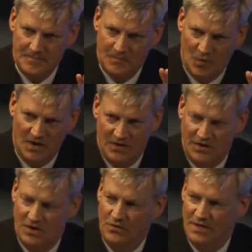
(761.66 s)
What are the
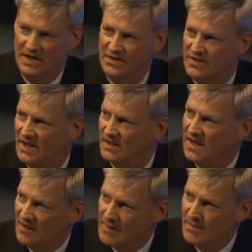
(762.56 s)
two things that
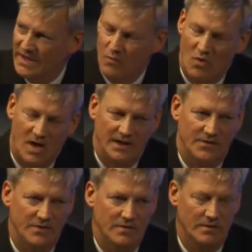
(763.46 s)
everybody
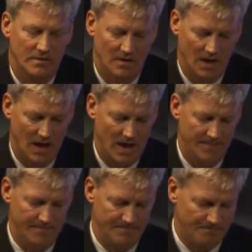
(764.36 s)
wants
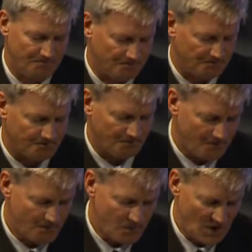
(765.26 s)

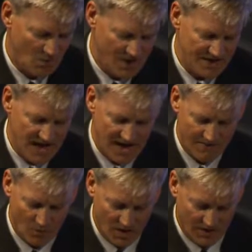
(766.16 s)
when you
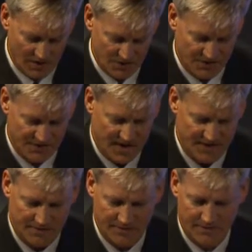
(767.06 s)
have one of those
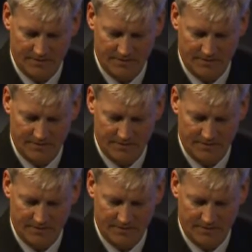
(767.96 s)
disasters?